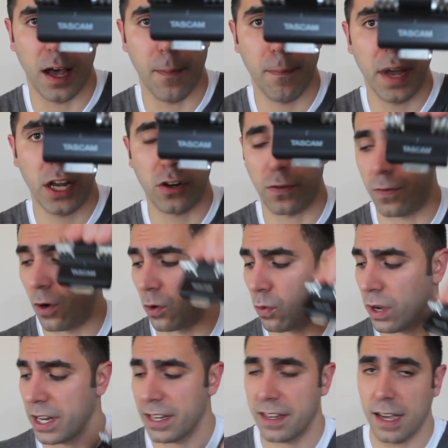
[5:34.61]
microphone.
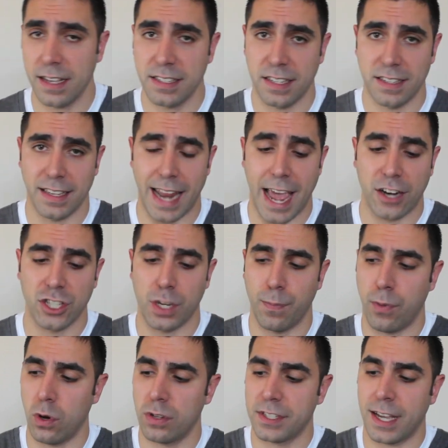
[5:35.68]
What it does is it actually
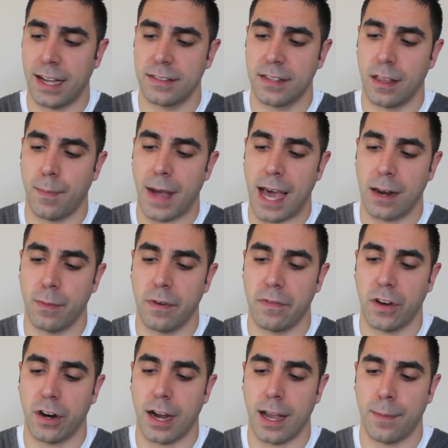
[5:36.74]
bolts onto the bottom of
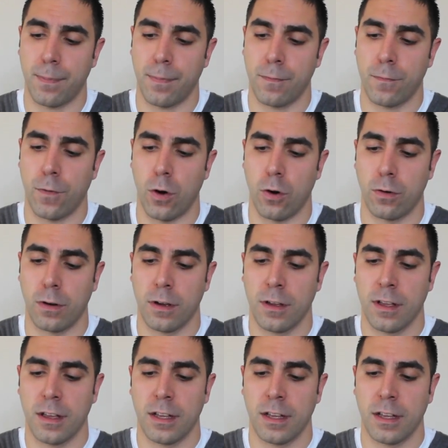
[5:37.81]
your iPhone